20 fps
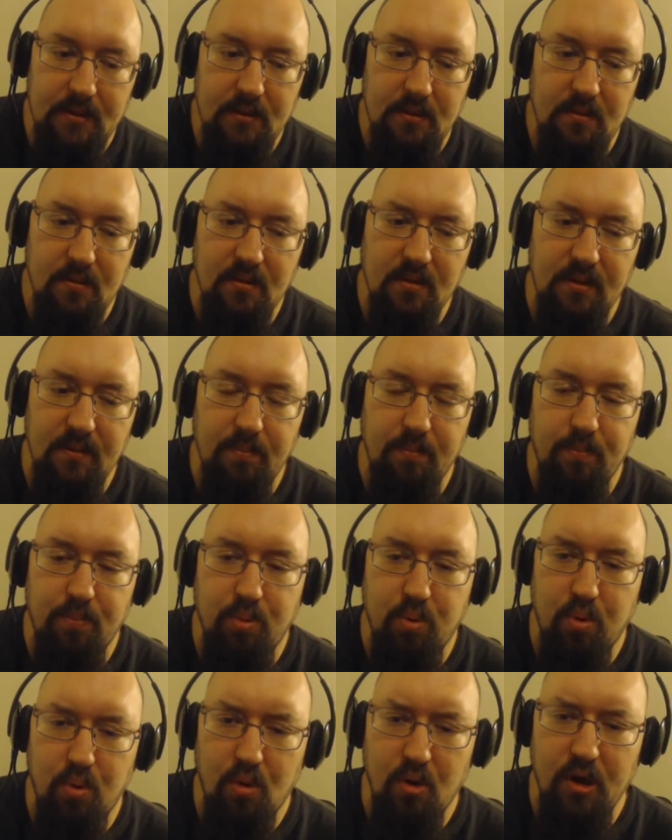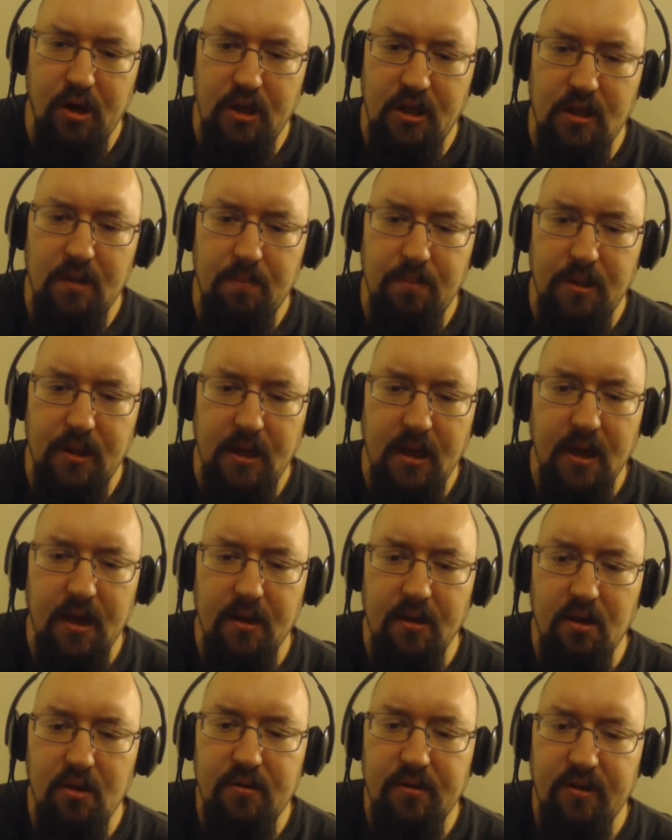Really pretty
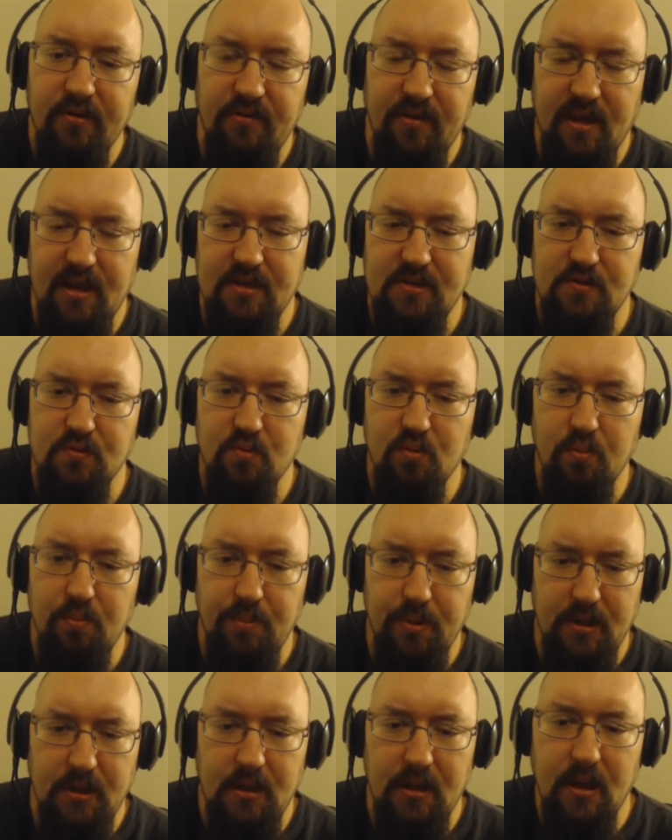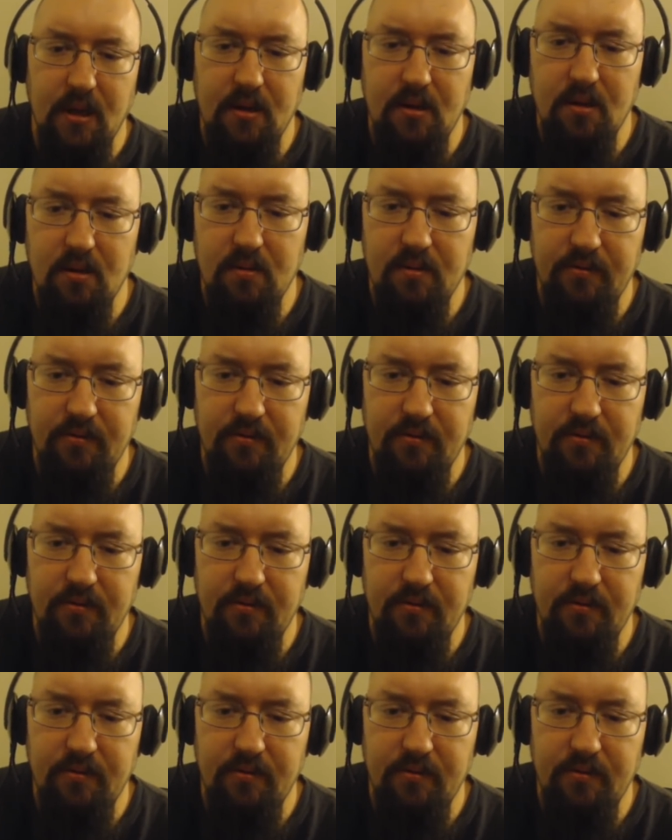piano, and it's actual piano,